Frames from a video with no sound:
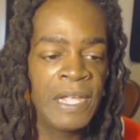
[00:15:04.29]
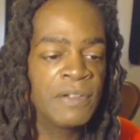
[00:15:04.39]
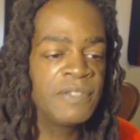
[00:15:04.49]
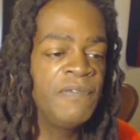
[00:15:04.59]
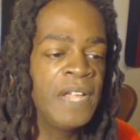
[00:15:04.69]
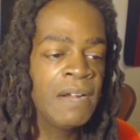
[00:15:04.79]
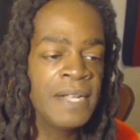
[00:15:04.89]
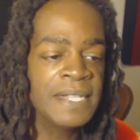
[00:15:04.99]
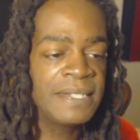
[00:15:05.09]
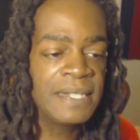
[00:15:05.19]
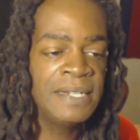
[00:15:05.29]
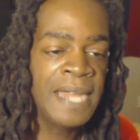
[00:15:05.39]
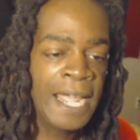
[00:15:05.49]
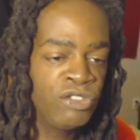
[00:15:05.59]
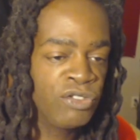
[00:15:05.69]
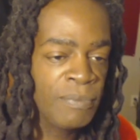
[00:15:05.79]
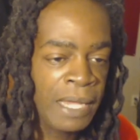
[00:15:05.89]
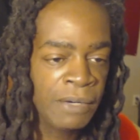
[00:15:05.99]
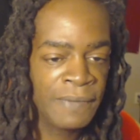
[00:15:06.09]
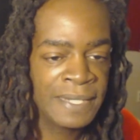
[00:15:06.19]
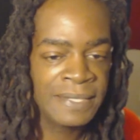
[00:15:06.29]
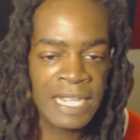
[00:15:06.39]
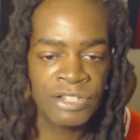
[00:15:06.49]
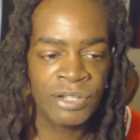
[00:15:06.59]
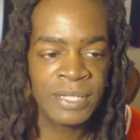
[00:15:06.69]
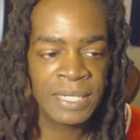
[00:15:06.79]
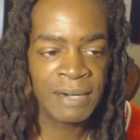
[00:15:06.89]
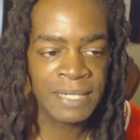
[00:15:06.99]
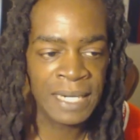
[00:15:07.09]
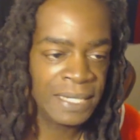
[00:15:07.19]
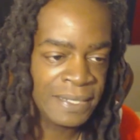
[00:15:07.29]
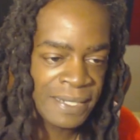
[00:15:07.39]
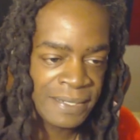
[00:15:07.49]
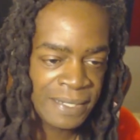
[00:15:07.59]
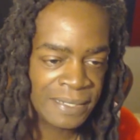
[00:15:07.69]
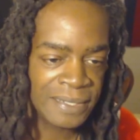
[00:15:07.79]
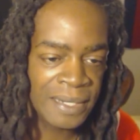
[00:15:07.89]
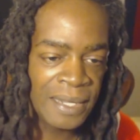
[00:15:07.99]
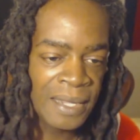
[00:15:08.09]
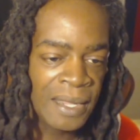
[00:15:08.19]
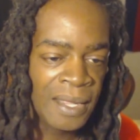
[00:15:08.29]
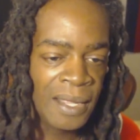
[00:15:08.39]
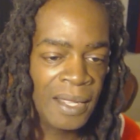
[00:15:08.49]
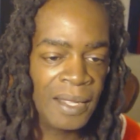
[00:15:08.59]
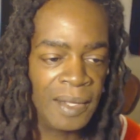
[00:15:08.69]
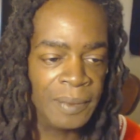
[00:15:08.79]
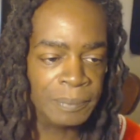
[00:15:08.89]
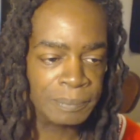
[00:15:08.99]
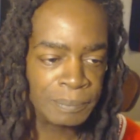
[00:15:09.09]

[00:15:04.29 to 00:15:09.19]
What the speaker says: fear's various natural manifestations in our daily existence. Um,